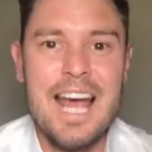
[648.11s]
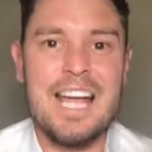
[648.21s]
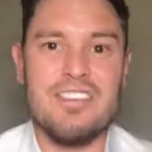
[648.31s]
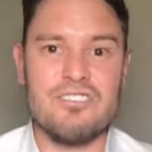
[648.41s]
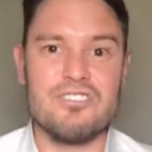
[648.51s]

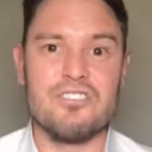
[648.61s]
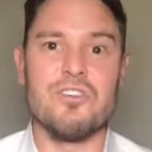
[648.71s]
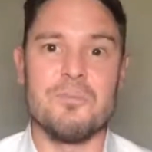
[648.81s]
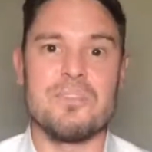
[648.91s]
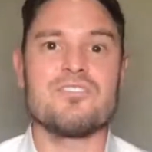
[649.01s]
are you still
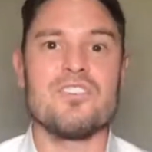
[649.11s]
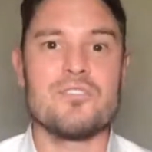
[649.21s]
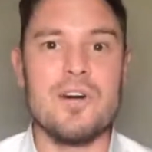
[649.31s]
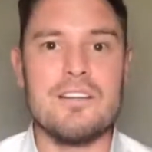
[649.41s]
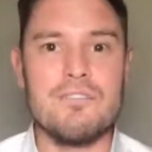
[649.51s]
going to be so
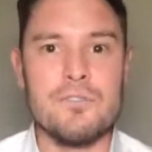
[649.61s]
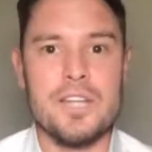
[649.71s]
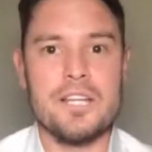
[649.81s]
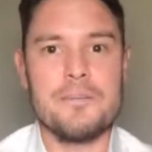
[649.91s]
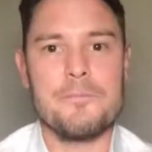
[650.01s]
grateful
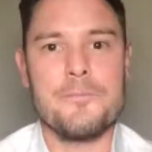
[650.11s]
then?